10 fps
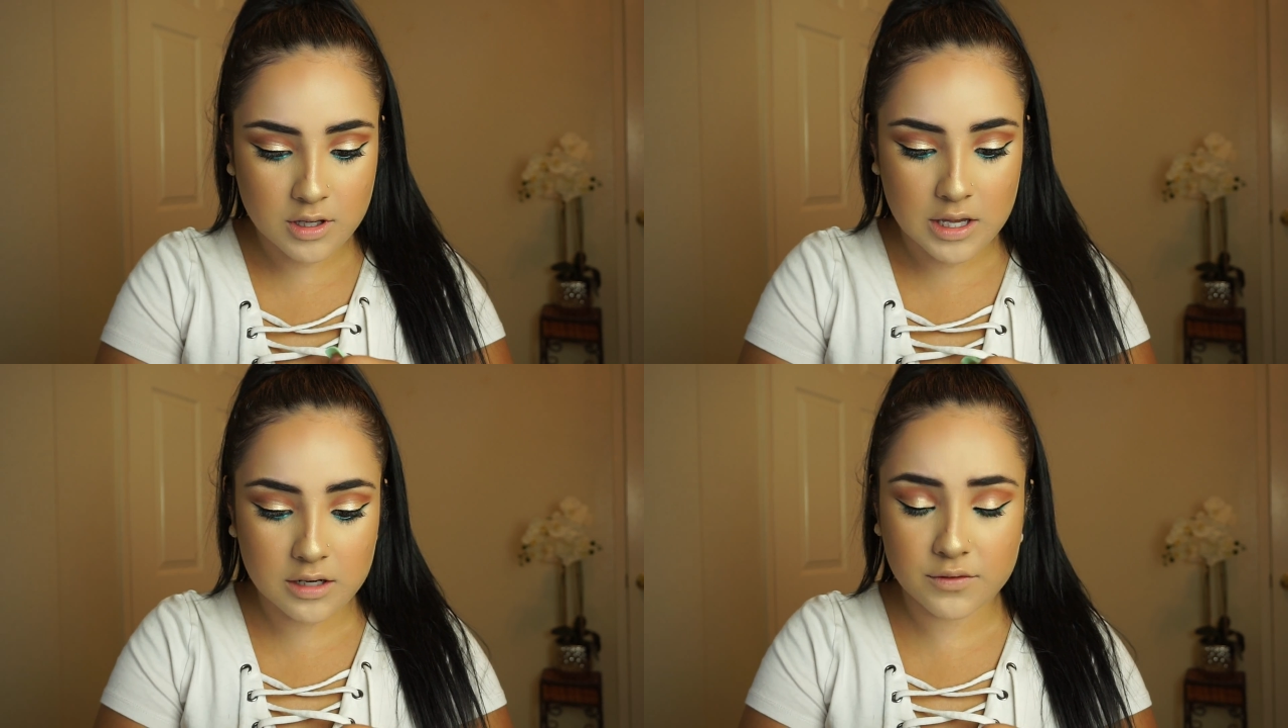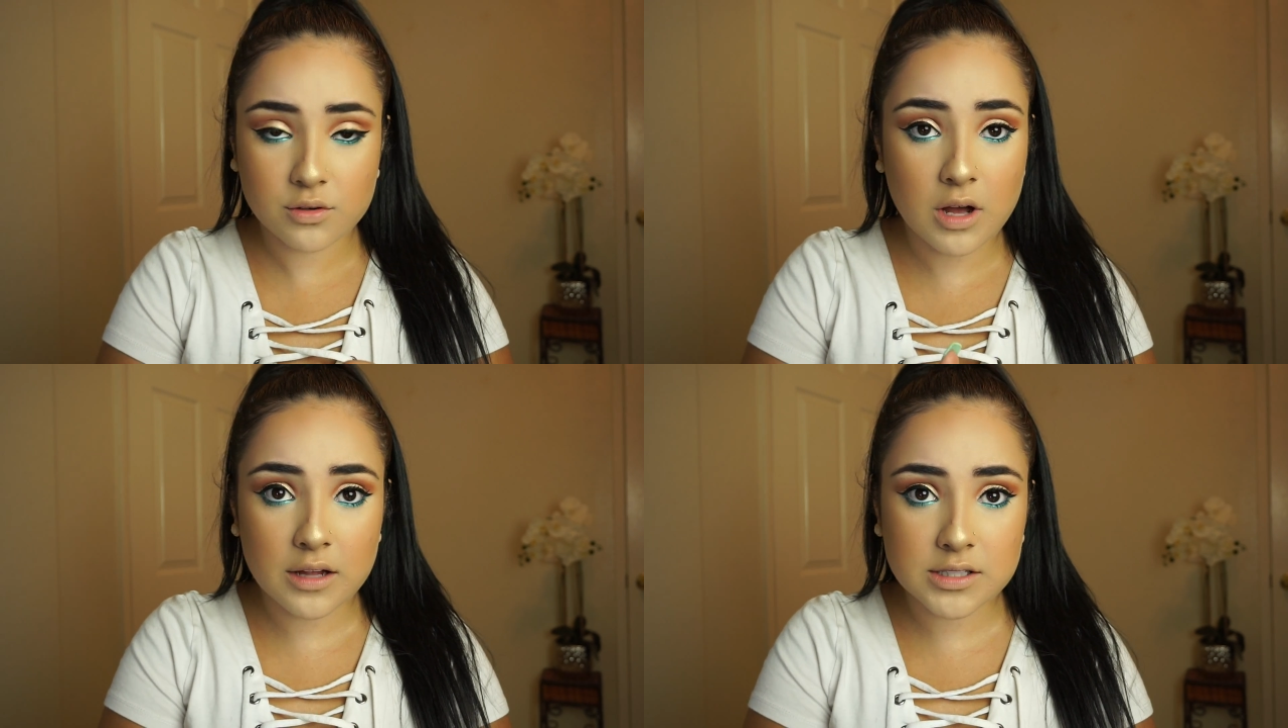And if you
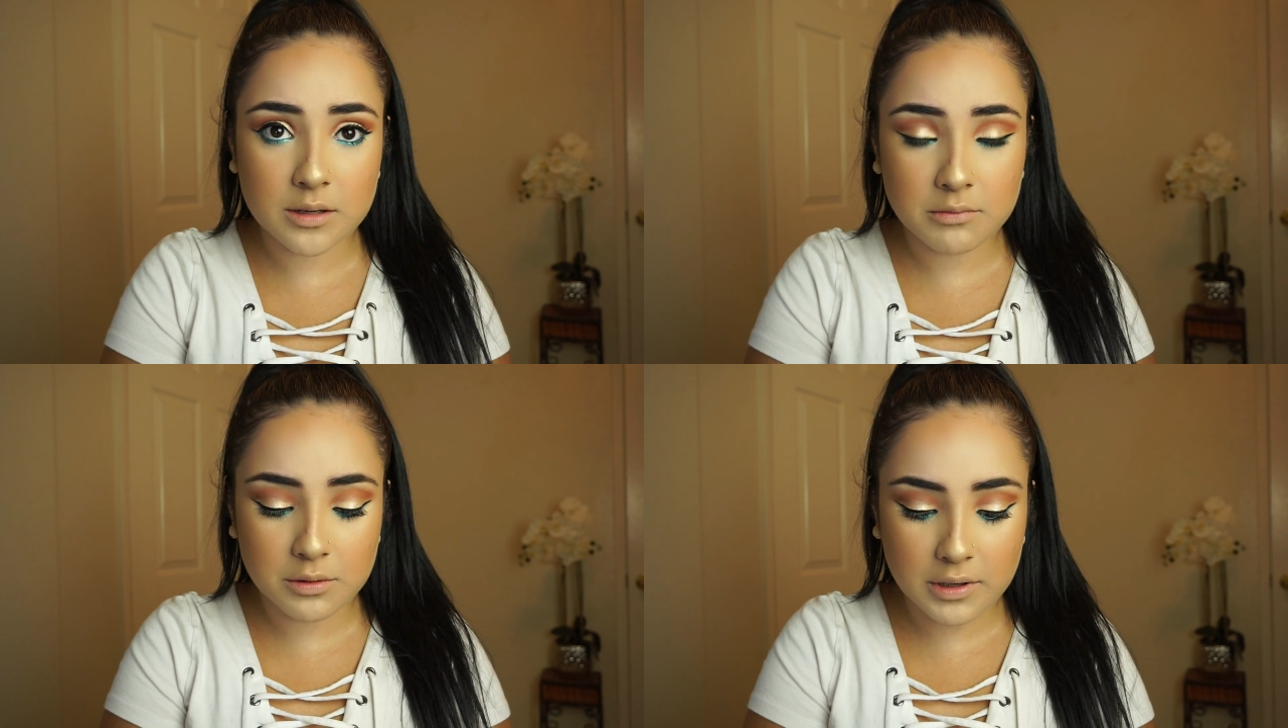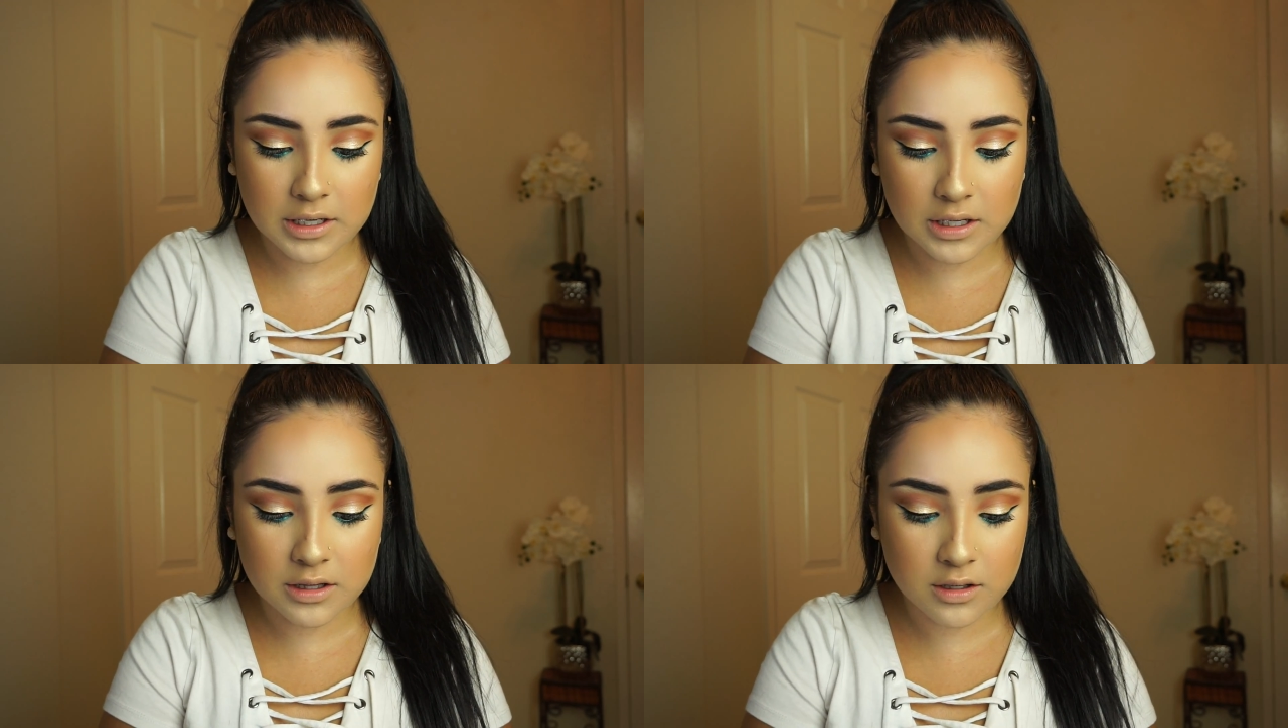don't have time to be
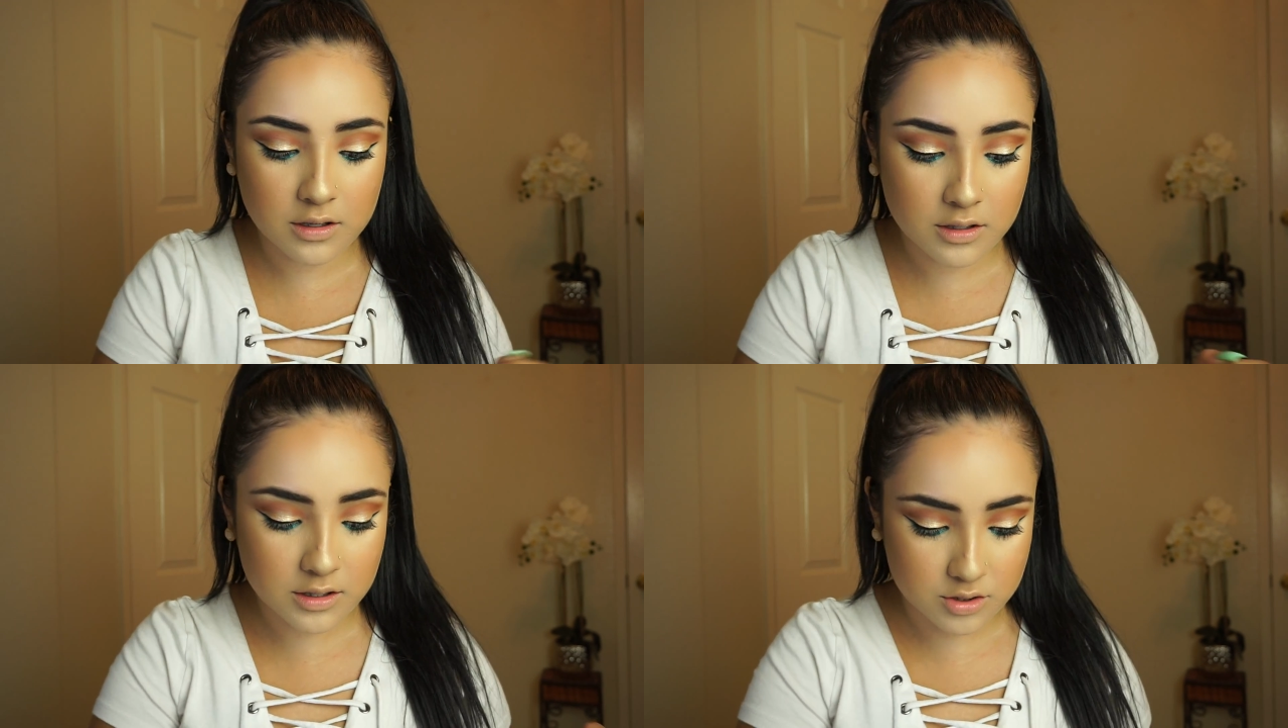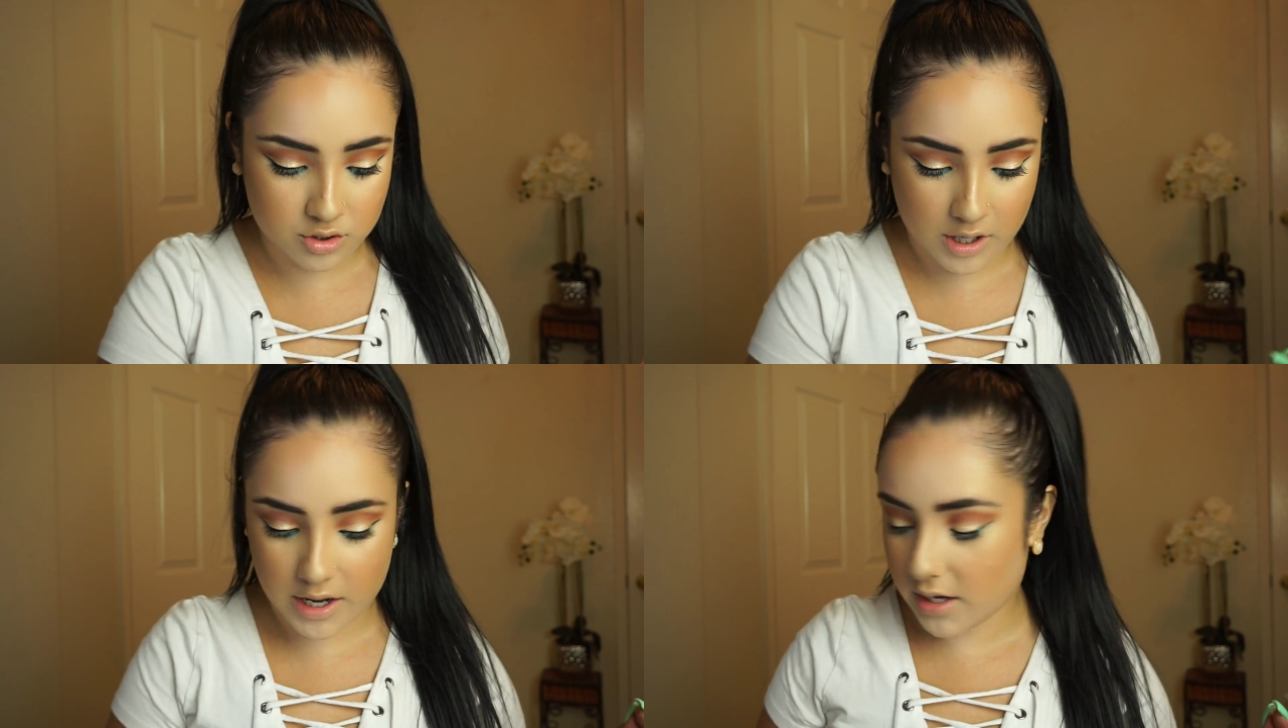waiting either,
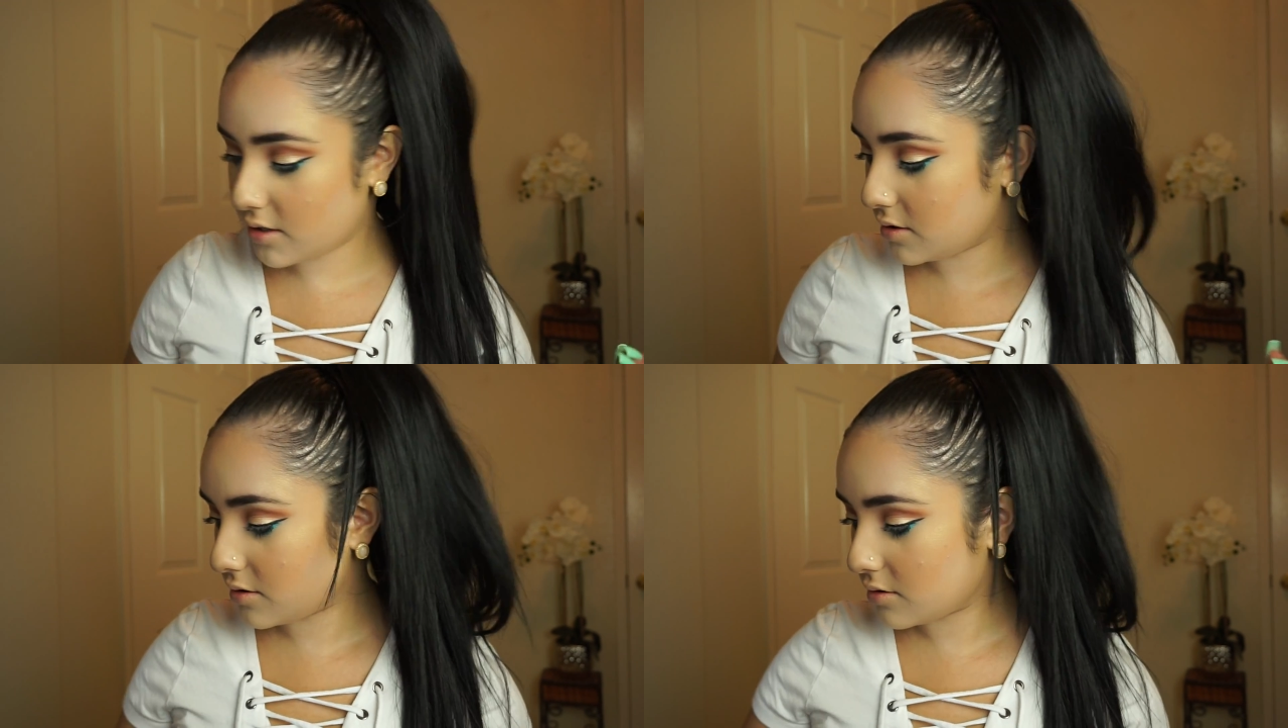try it.